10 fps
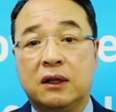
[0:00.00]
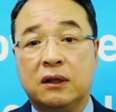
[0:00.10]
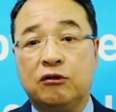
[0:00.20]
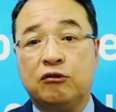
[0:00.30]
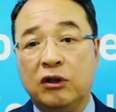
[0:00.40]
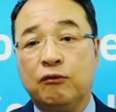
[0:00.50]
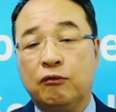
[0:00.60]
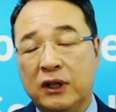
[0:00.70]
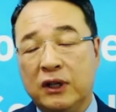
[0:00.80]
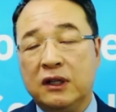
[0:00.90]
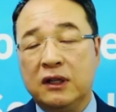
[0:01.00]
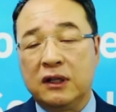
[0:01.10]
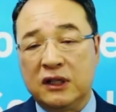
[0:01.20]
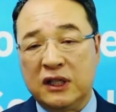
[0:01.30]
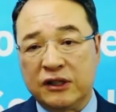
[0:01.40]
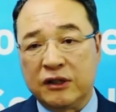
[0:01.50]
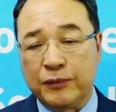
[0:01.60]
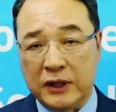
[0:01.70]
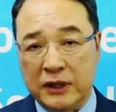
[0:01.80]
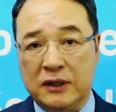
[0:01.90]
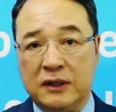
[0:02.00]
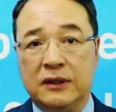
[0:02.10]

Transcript: the dream will disappear.